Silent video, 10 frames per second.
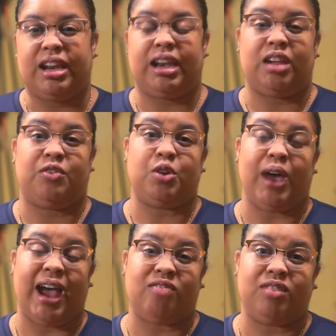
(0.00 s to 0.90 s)
And if you
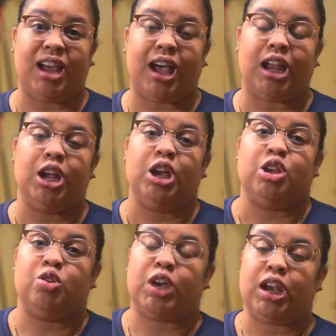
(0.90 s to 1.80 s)
have not,
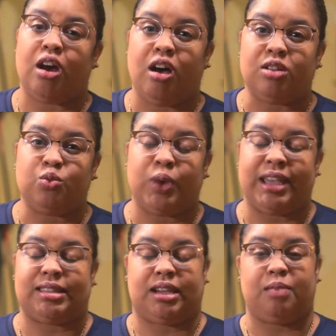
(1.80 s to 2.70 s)
you can
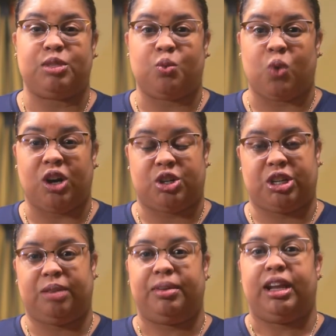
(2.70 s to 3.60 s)
always come to
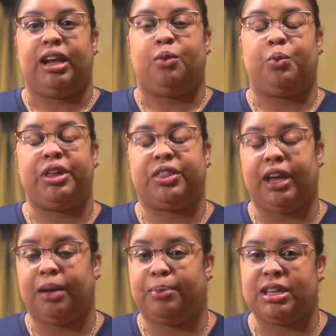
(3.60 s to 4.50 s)
worship with
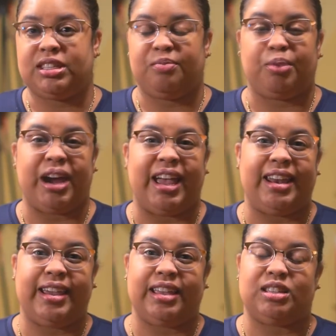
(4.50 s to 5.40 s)
a piece of bread
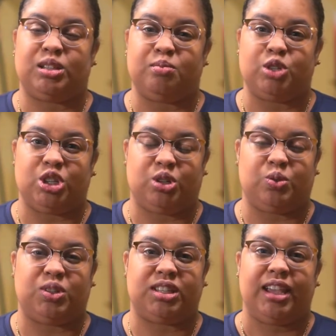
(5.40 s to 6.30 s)
and some
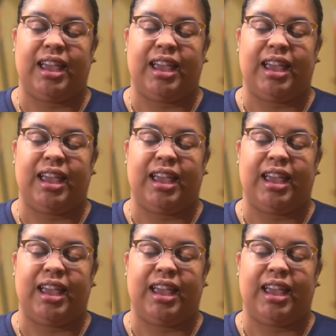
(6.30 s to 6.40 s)
juice.